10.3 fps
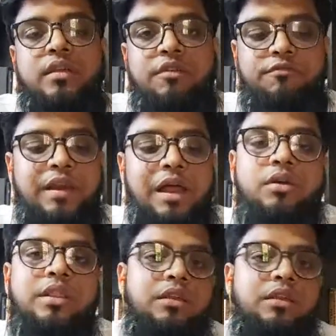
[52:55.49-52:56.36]
every now
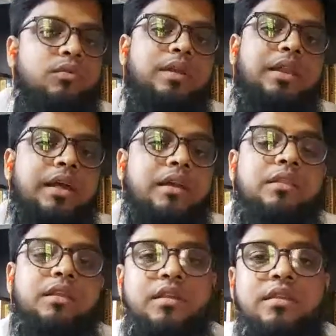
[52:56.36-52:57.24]
and then you will hear
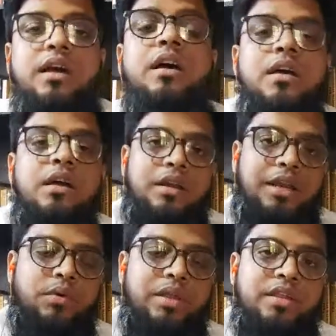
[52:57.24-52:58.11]
this is a
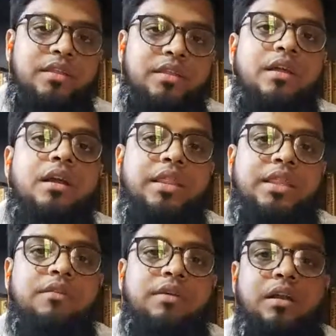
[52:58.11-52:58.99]
new disease
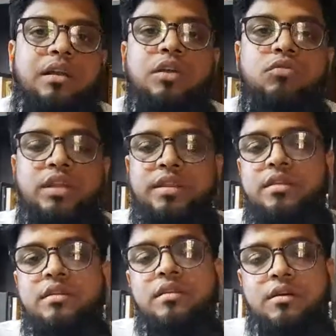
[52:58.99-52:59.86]
discovered, new
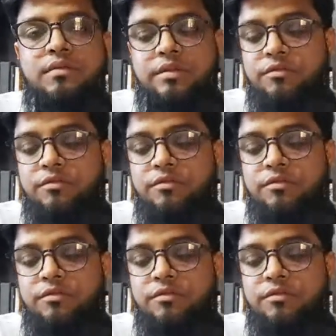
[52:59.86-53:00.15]
disease discovered.